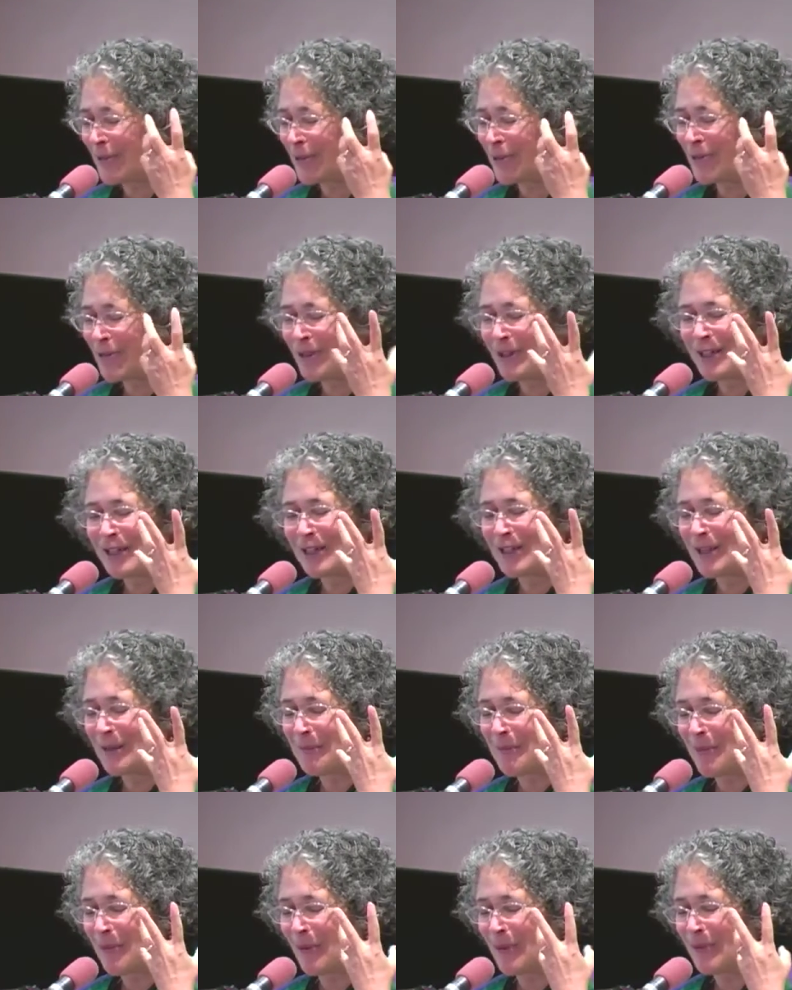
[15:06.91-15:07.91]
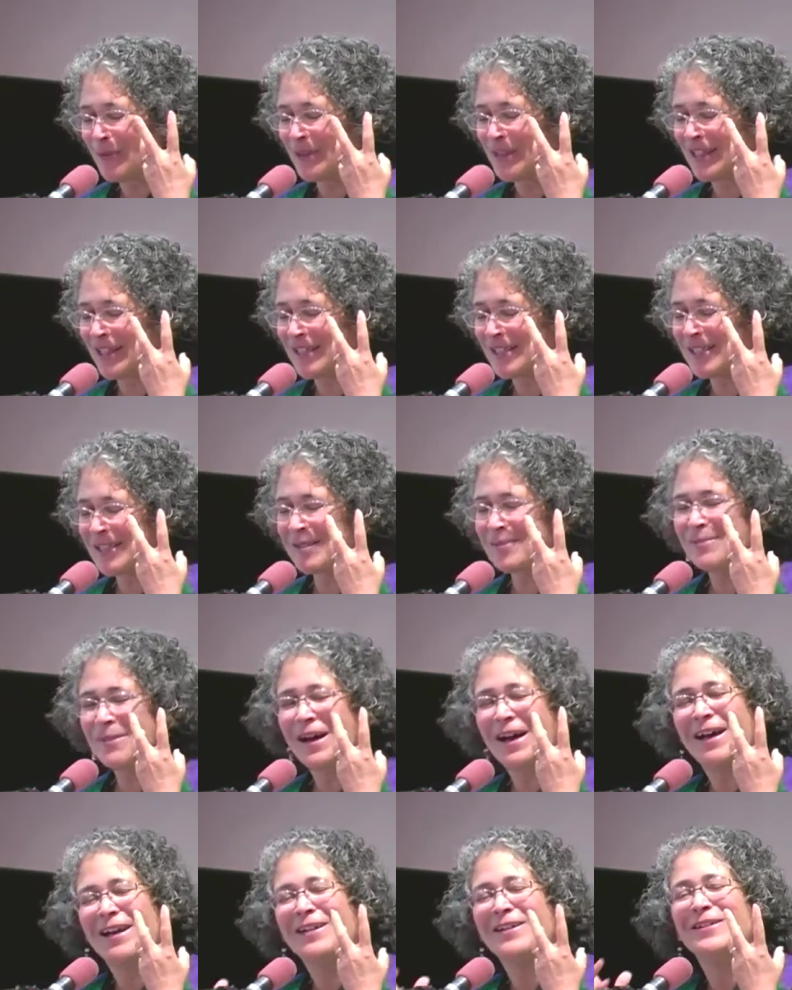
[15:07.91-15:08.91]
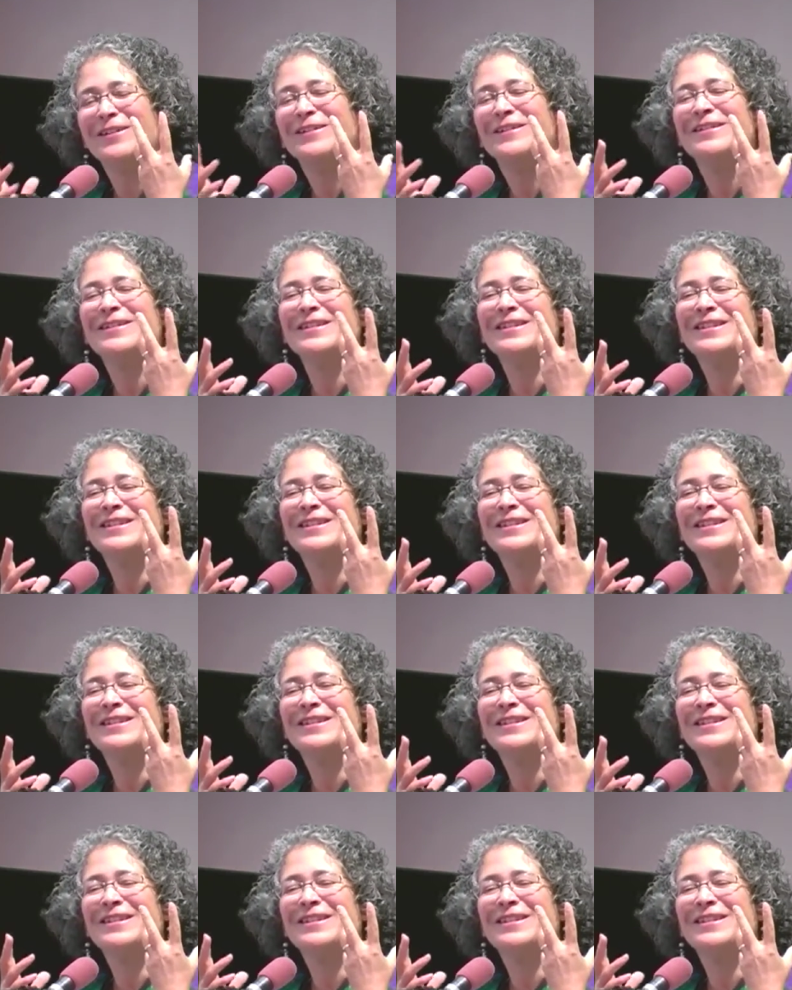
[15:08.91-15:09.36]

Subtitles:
will crinkle up more when they smile?